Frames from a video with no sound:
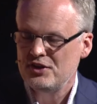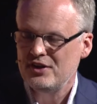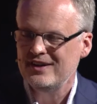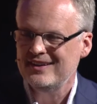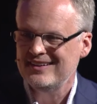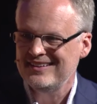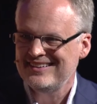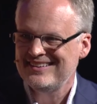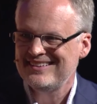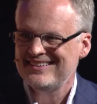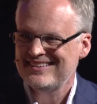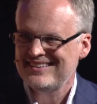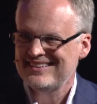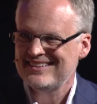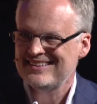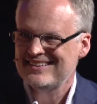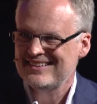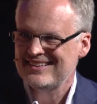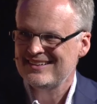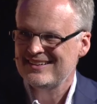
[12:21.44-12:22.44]
Sure. And, for
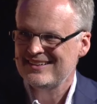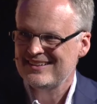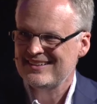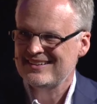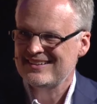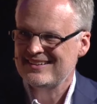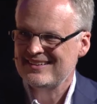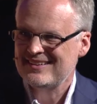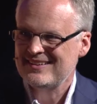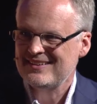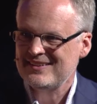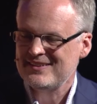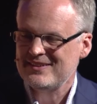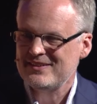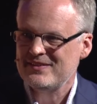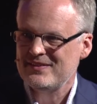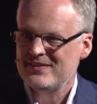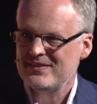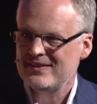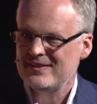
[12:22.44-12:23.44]
example, if you're a services
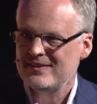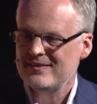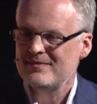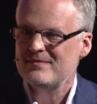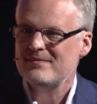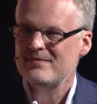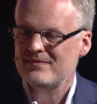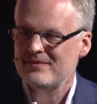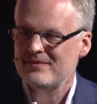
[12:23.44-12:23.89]
company, right, you